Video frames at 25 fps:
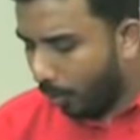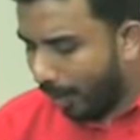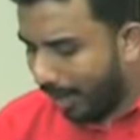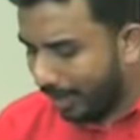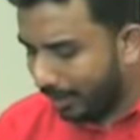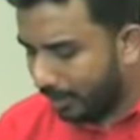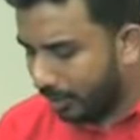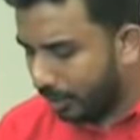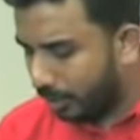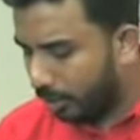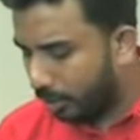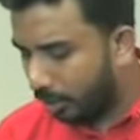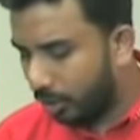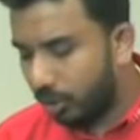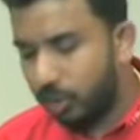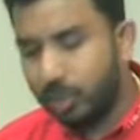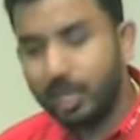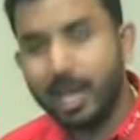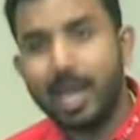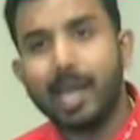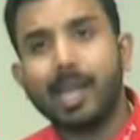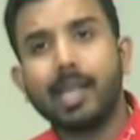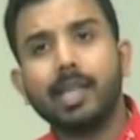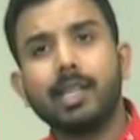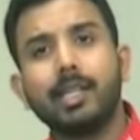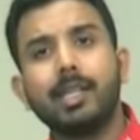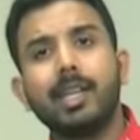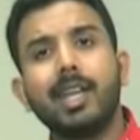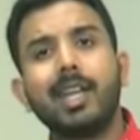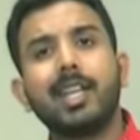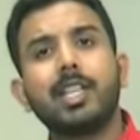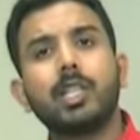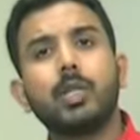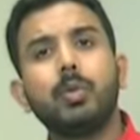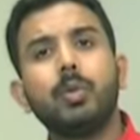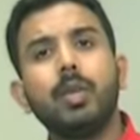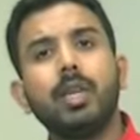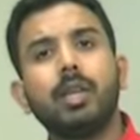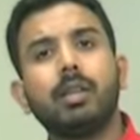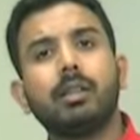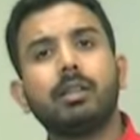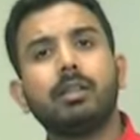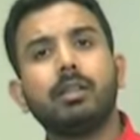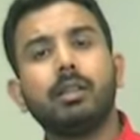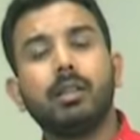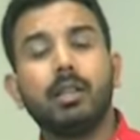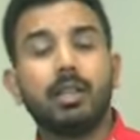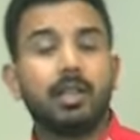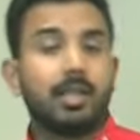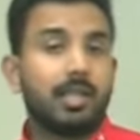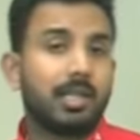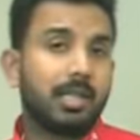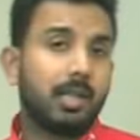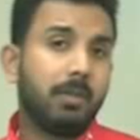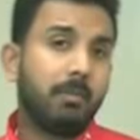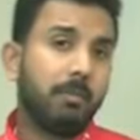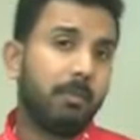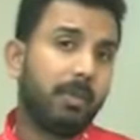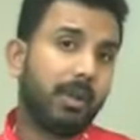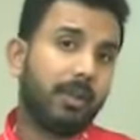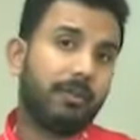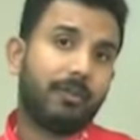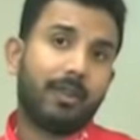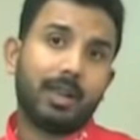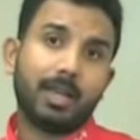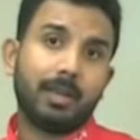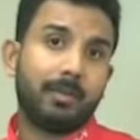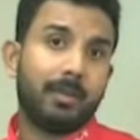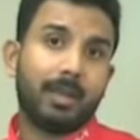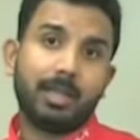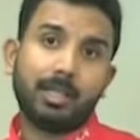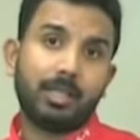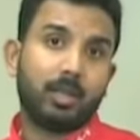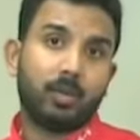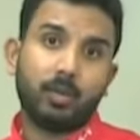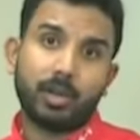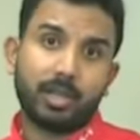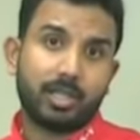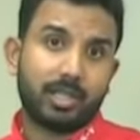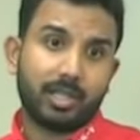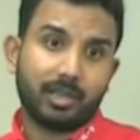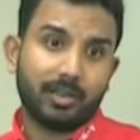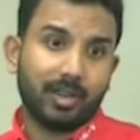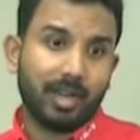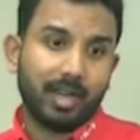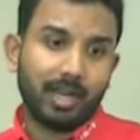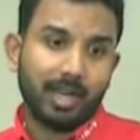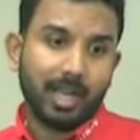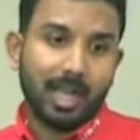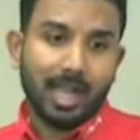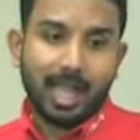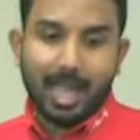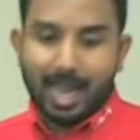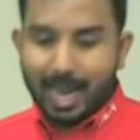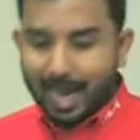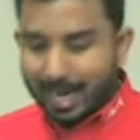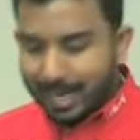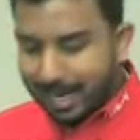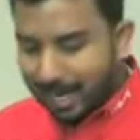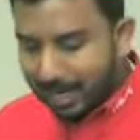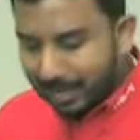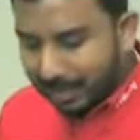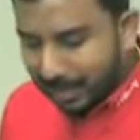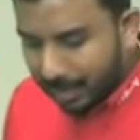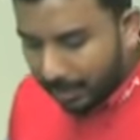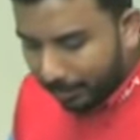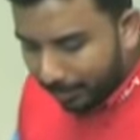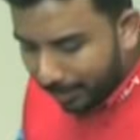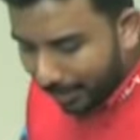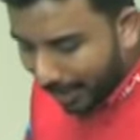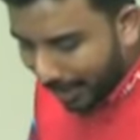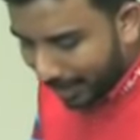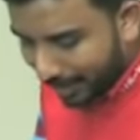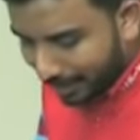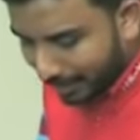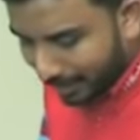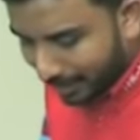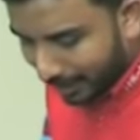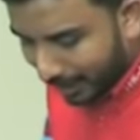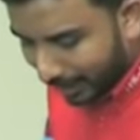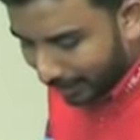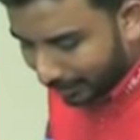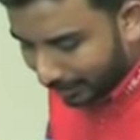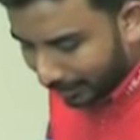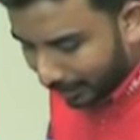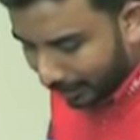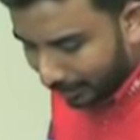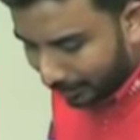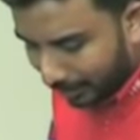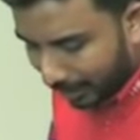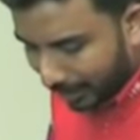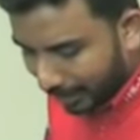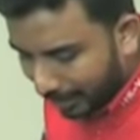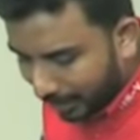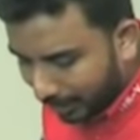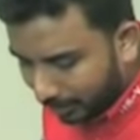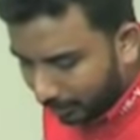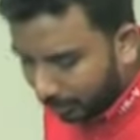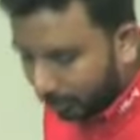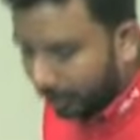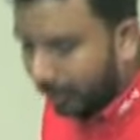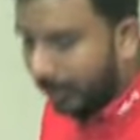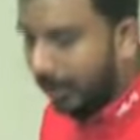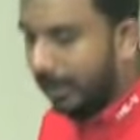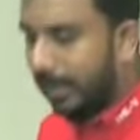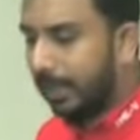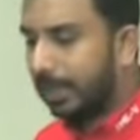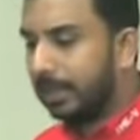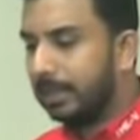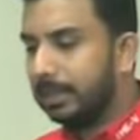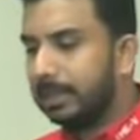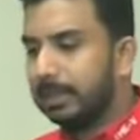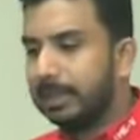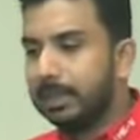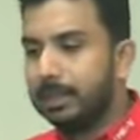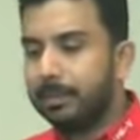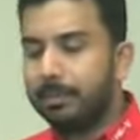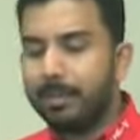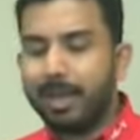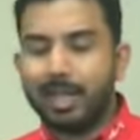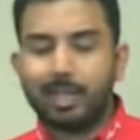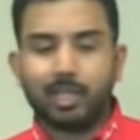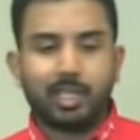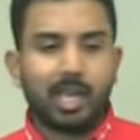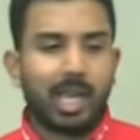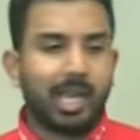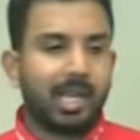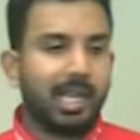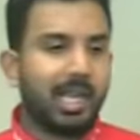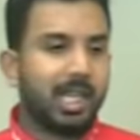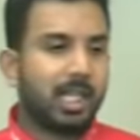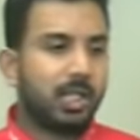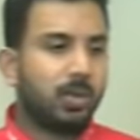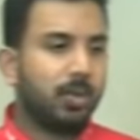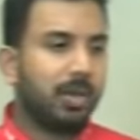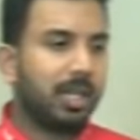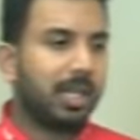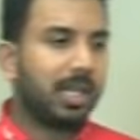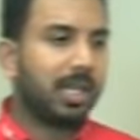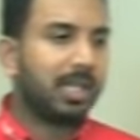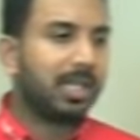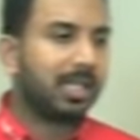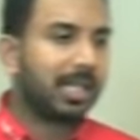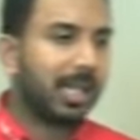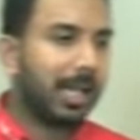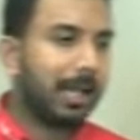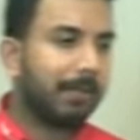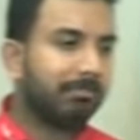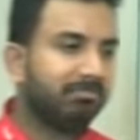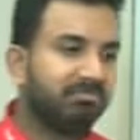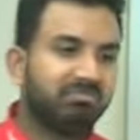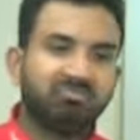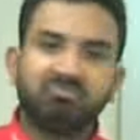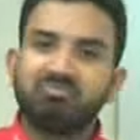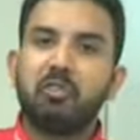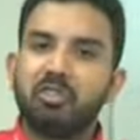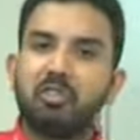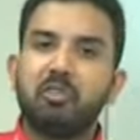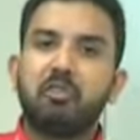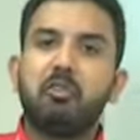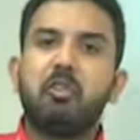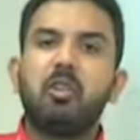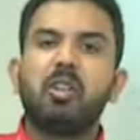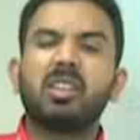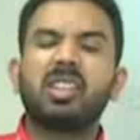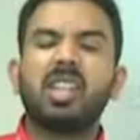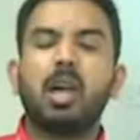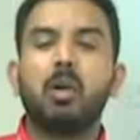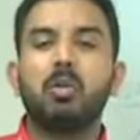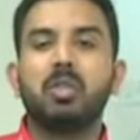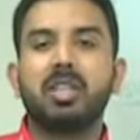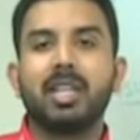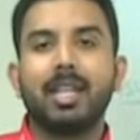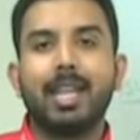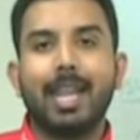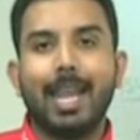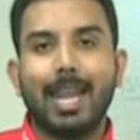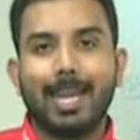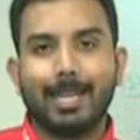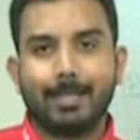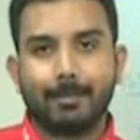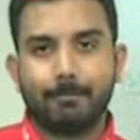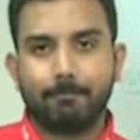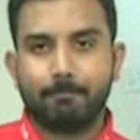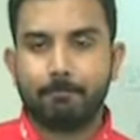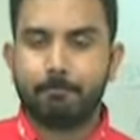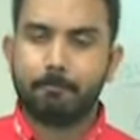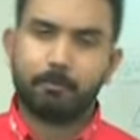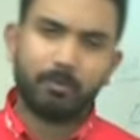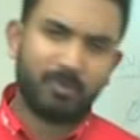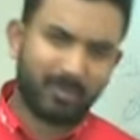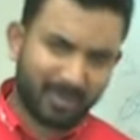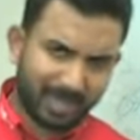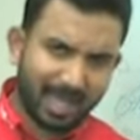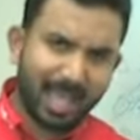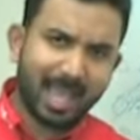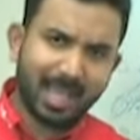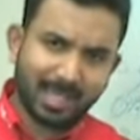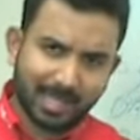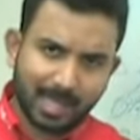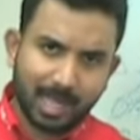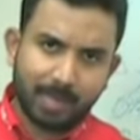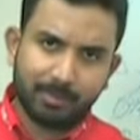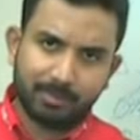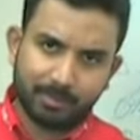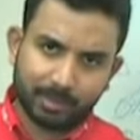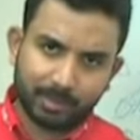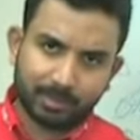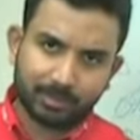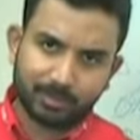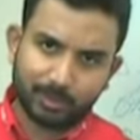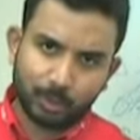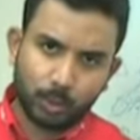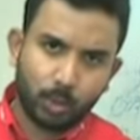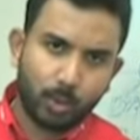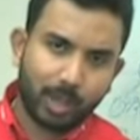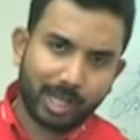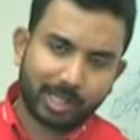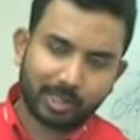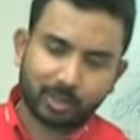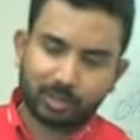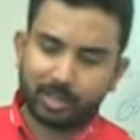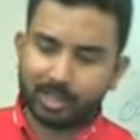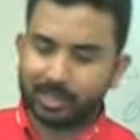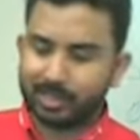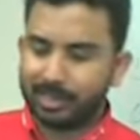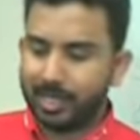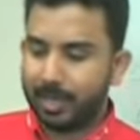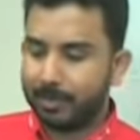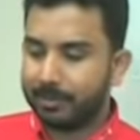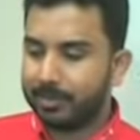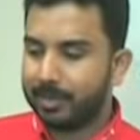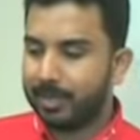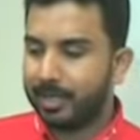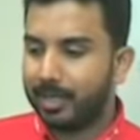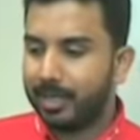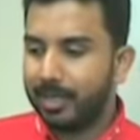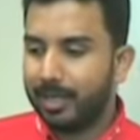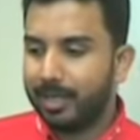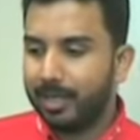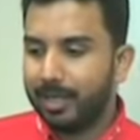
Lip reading: what's your check next week? Simple fundamental question, right? And I'll give him an answer. I'll tell him, Dato, my check next week is 4,008. Example, 2 extra steps.